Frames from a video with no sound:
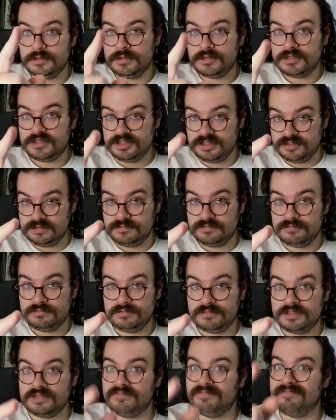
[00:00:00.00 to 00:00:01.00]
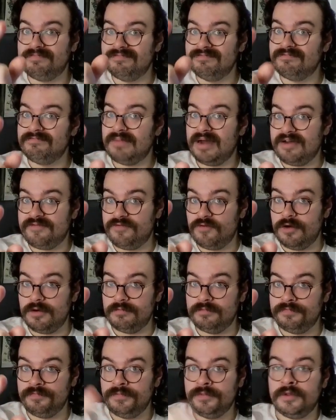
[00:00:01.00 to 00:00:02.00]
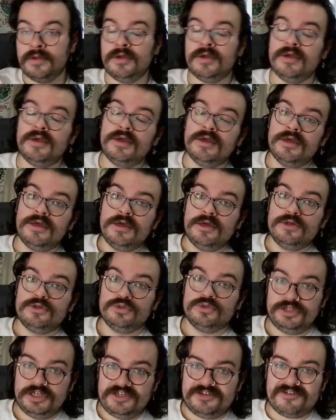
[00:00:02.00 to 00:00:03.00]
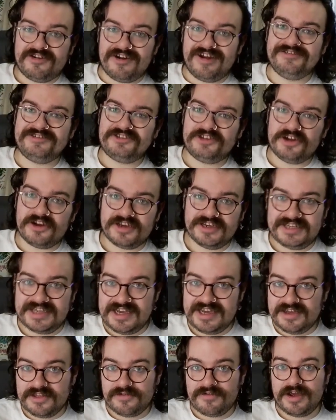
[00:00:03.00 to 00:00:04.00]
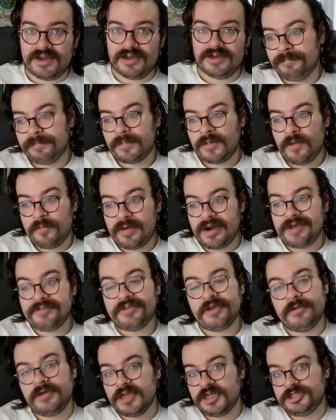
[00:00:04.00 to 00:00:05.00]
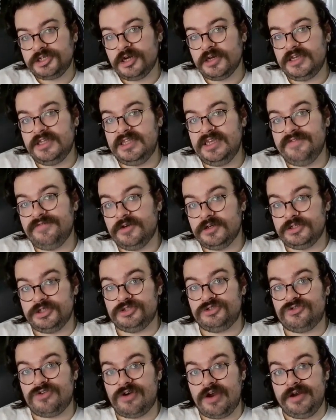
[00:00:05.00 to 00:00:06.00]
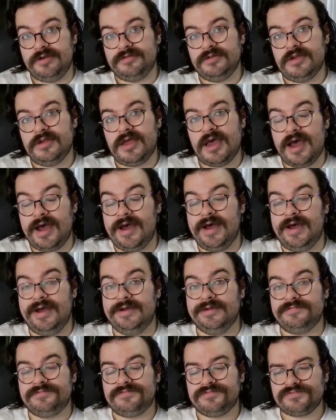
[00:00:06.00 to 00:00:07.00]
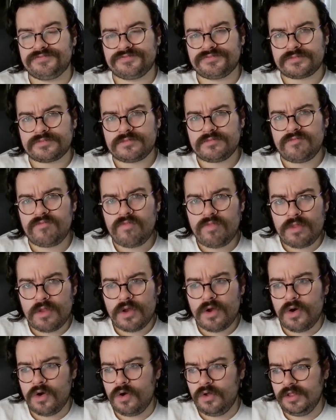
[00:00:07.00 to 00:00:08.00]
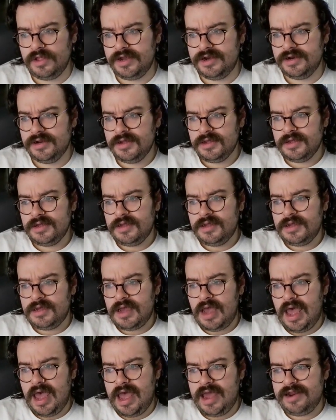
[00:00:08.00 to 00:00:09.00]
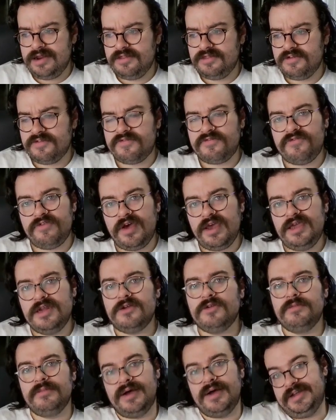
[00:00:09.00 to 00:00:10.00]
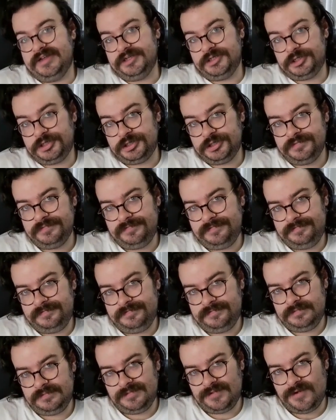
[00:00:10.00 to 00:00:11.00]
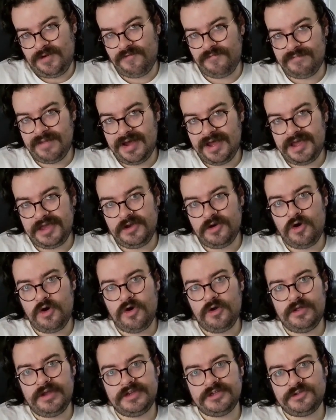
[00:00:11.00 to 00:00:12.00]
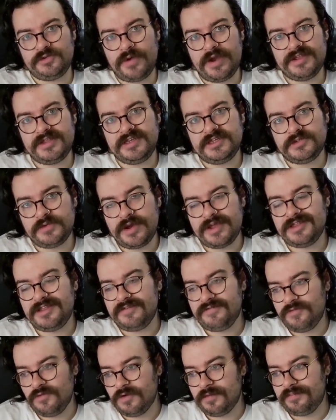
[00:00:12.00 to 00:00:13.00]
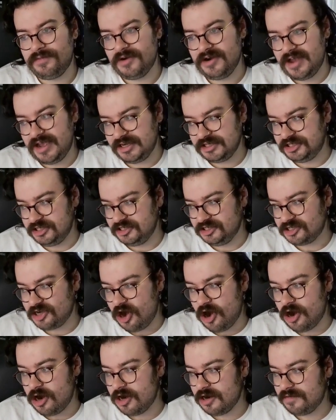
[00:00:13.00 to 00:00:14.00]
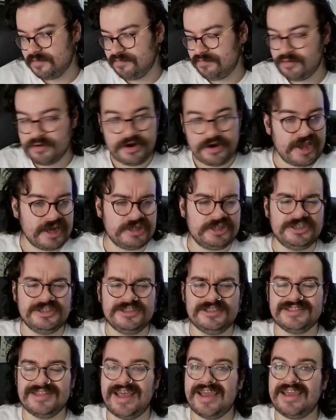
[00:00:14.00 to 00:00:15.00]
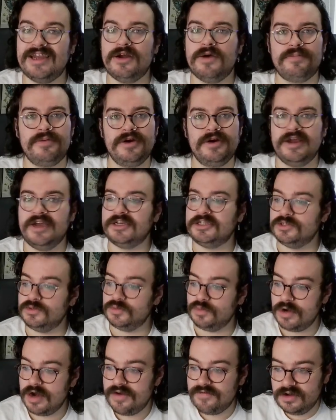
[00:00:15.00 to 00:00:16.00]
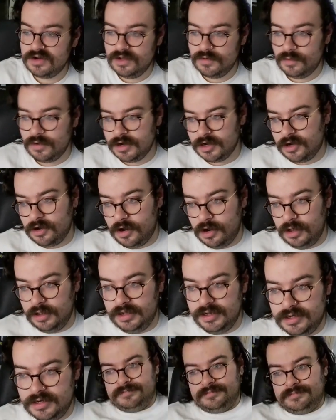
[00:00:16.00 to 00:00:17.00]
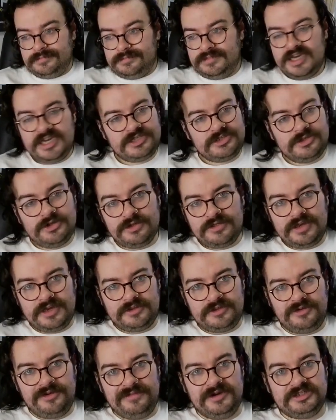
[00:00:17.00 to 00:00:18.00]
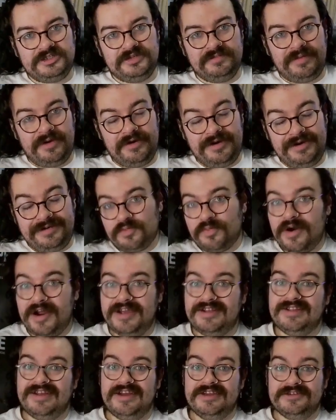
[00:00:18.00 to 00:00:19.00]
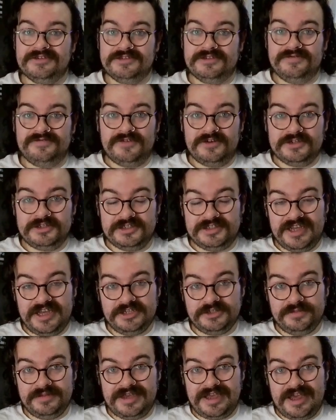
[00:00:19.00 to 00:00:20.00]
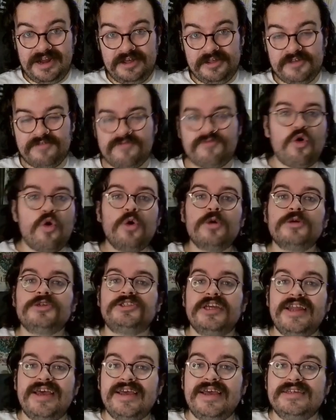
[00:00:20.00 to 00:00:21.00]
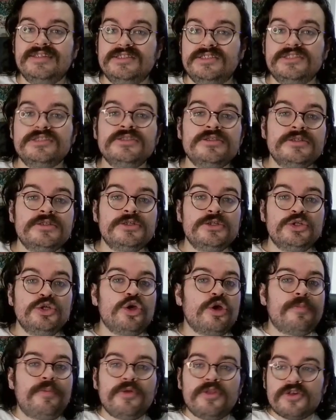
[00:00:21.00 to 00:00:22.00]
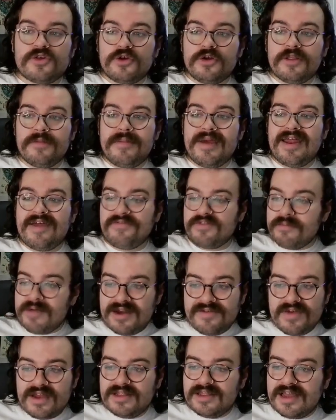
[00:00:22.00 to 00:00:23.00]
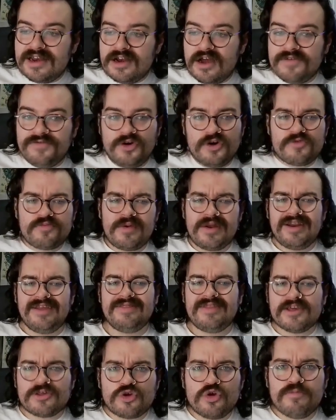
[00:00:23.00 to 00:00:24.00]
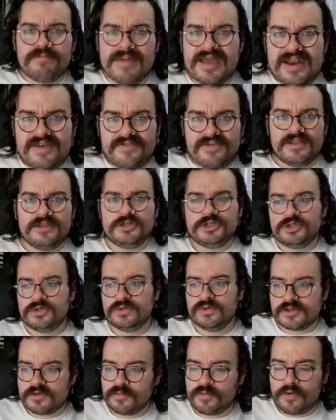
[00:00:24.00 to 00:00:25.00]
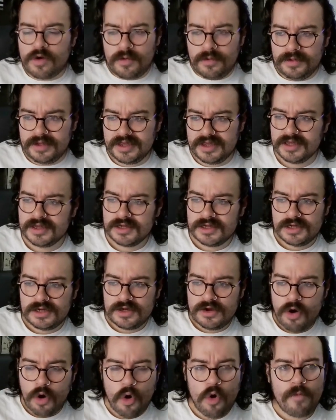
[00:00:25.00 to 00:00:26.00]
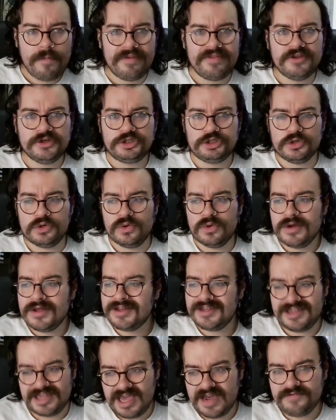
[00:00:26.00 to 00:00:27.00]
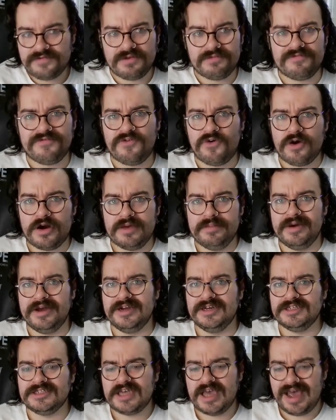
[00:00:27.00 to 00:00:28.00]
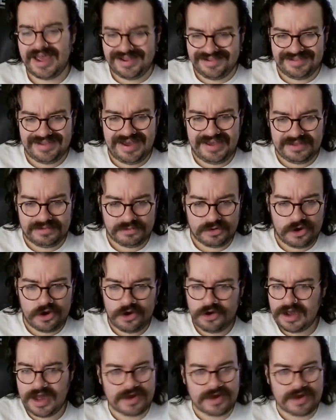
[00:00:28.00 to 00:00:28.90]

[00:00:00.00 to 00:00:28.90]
This is bad form. So she drives Chucky T to the ring, but I think we get Chucky T versus Trent at All In, and the final match of my All In 2024 predictions, card predictions, lineup predictions, whatever you want to call it. Let's not think too much about it. Bryan Danielson versus Nigel McGuinness. Of course it is. You could put this on in the main. If the main event didn't have Ospreay in it, this could main event the show. This will probably open the show, give them 40 minutes, and let them cook.